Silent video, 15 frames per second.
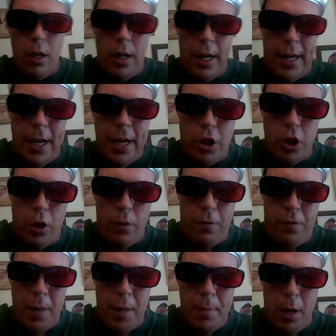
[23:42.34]
I can't show
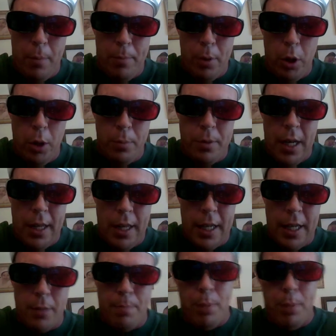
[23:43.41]
female boobs. I think it's